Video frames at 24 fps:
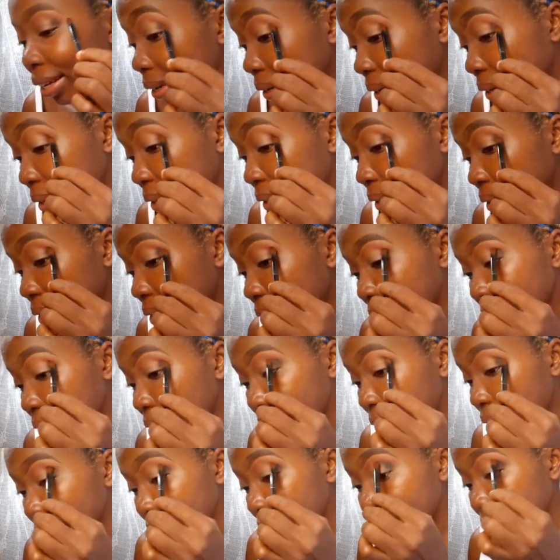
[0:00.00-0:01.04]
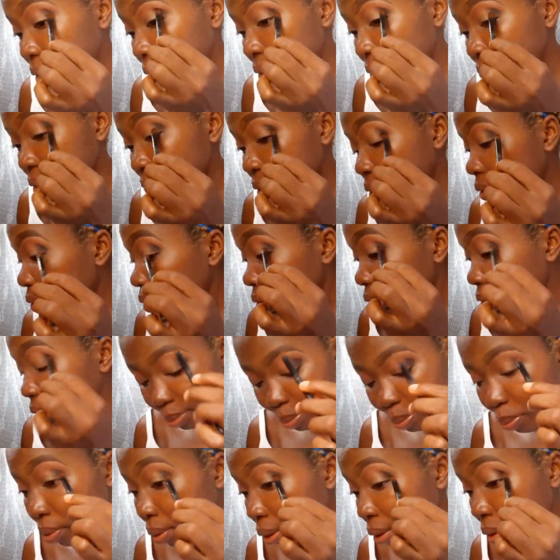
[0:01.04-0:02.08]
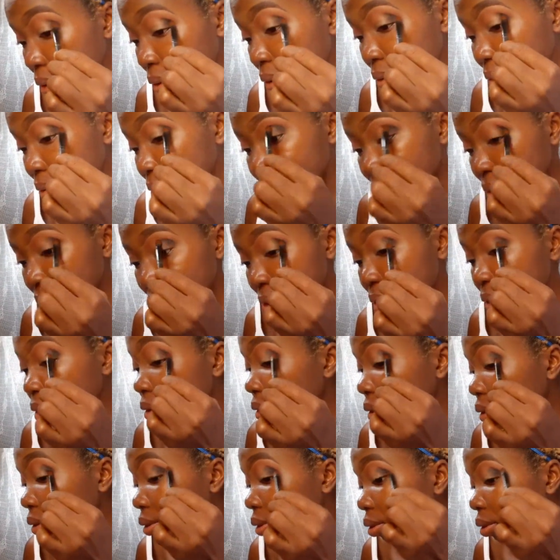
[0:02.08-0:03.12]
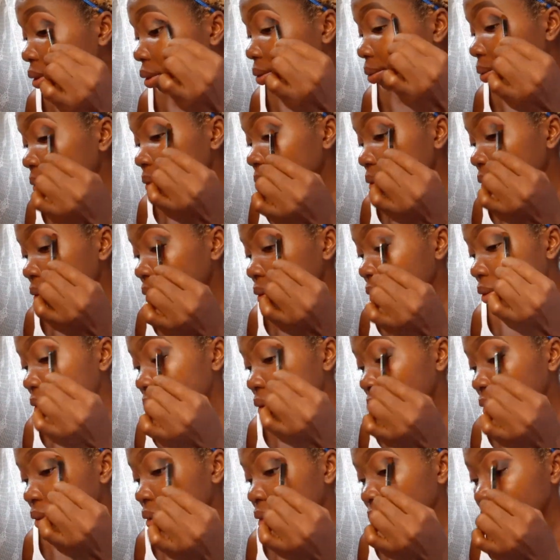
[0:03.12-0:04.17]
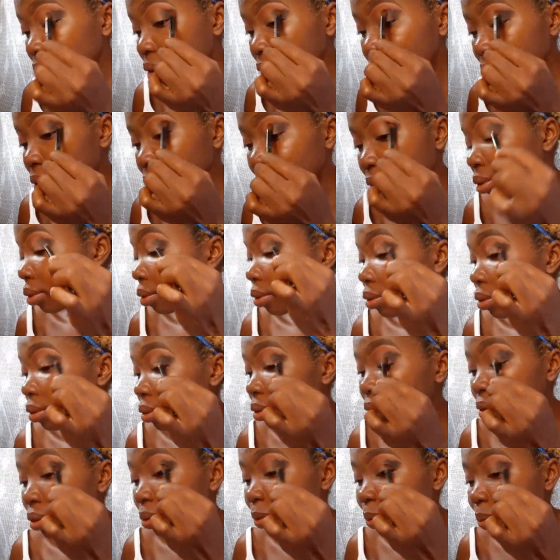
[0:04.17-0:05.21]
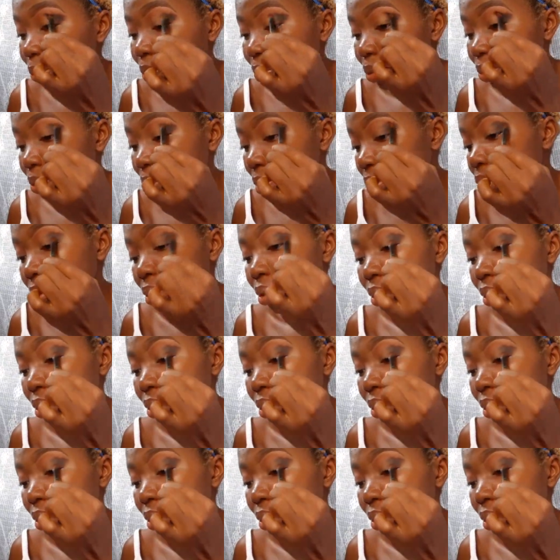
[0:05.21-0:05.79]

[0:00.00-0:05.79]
So when you want to intensify any color, you should be towards the outer corner of your eyes.